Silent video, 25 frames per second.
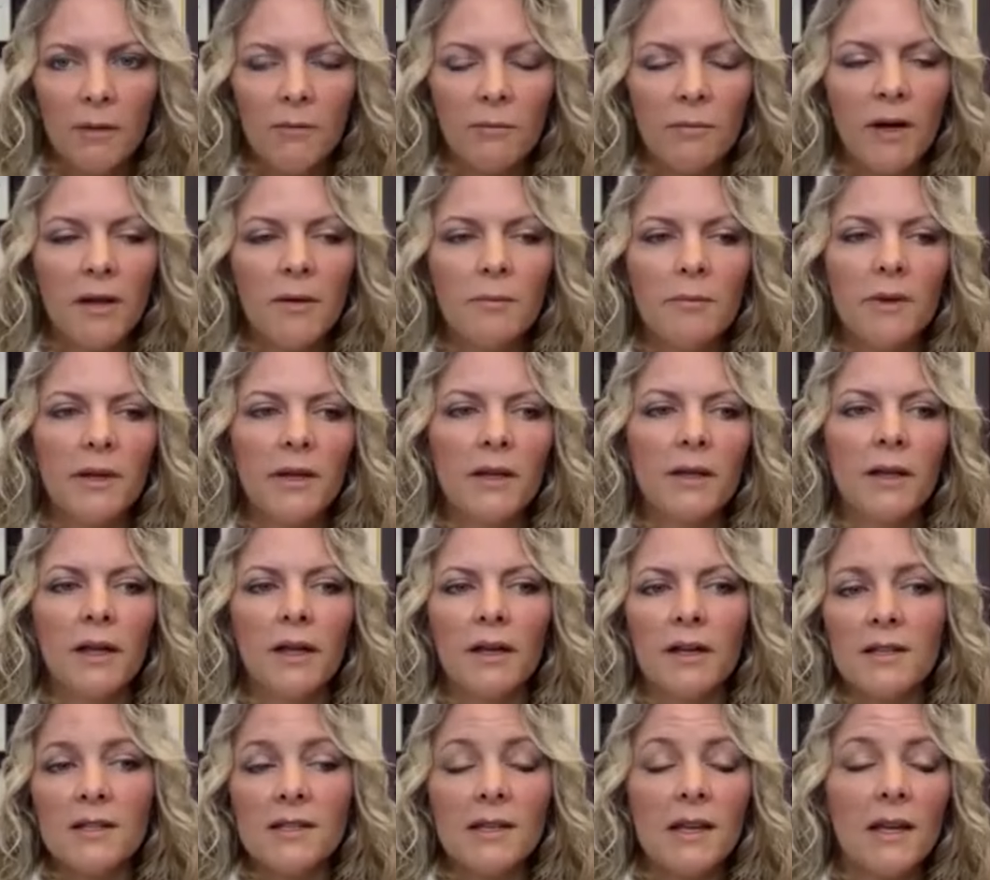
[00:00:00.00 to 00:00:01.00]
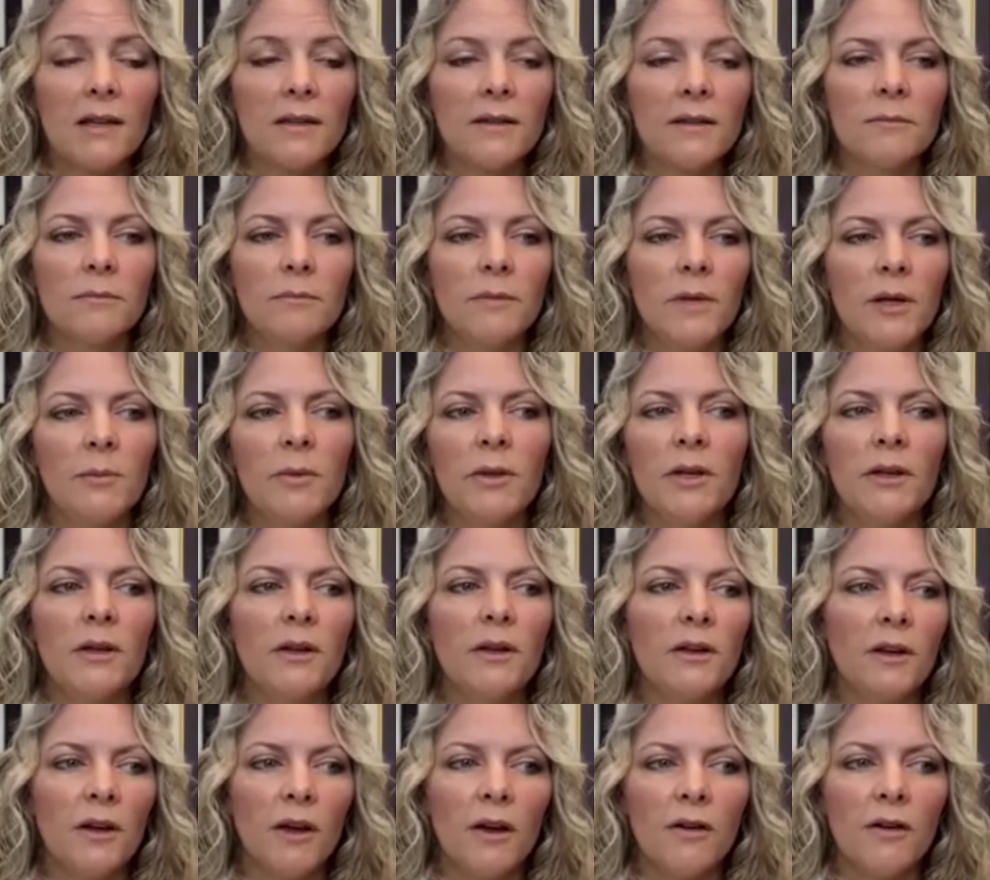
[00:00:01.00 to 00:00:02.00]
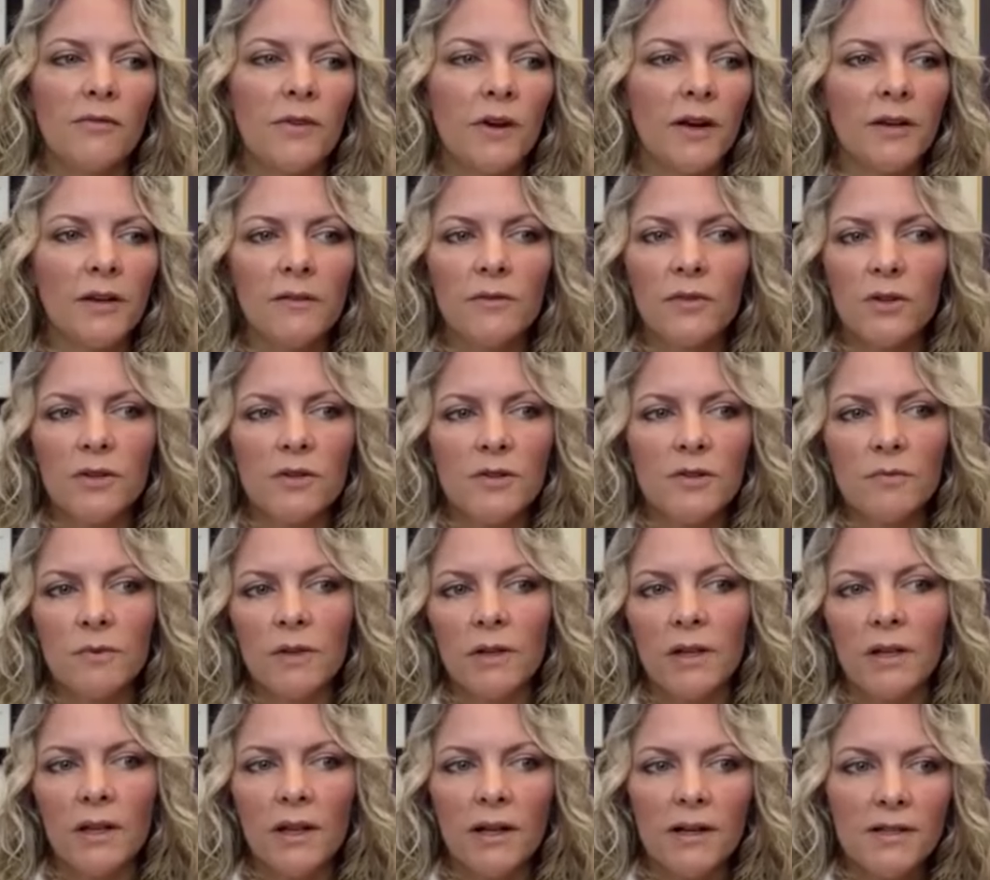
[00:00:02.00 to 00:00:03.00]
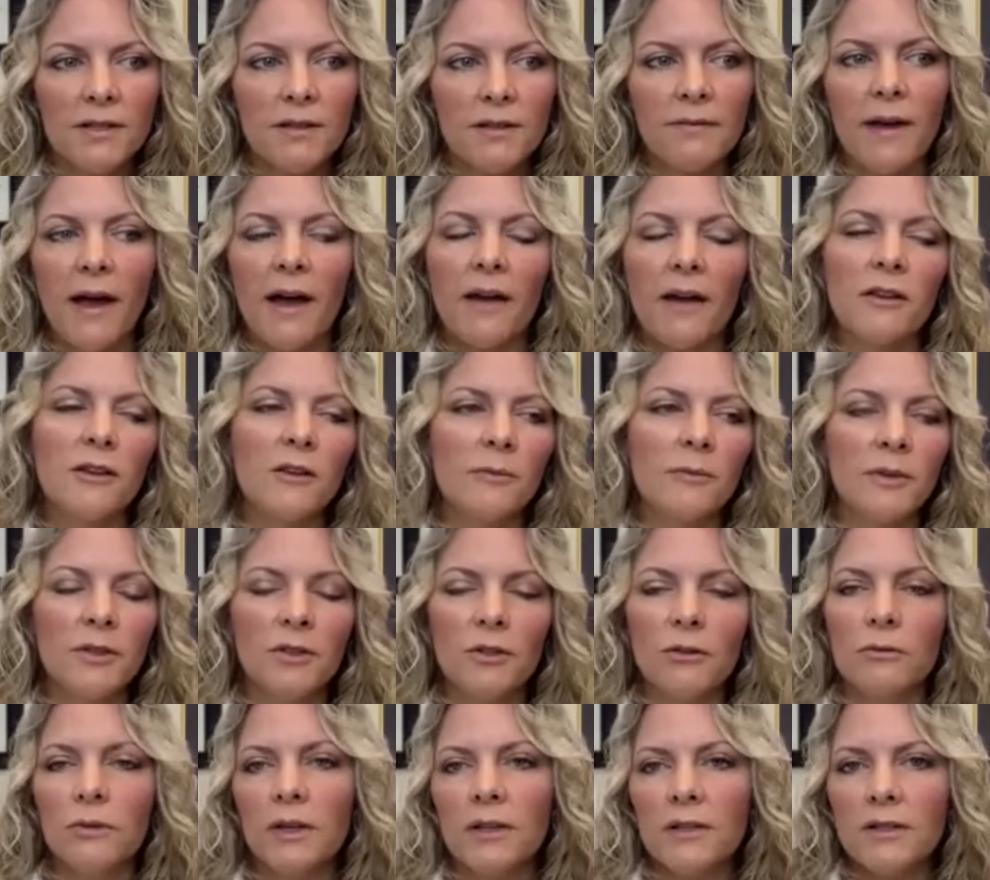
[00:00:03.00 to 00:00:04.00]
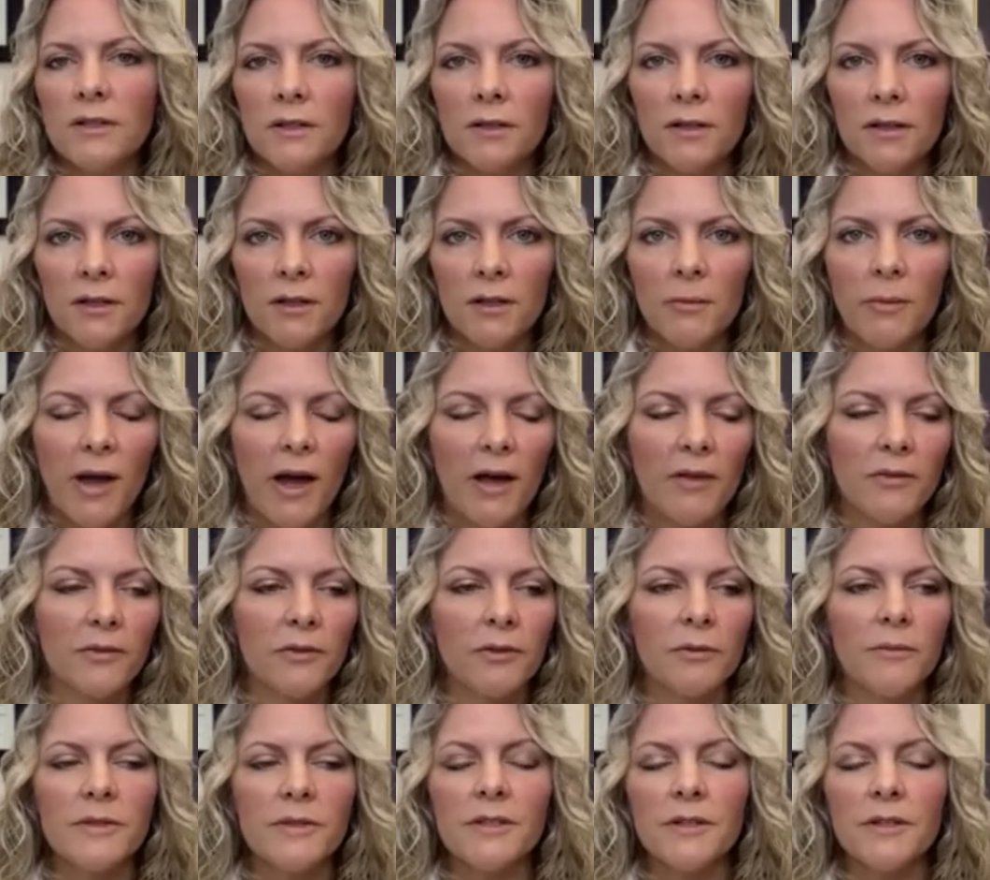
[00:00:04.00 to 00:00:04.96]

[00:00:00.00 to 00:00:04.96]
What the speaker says: It might be, like I said, maybe a friend of yours really likes to vacuum and you like to clean the bathroom.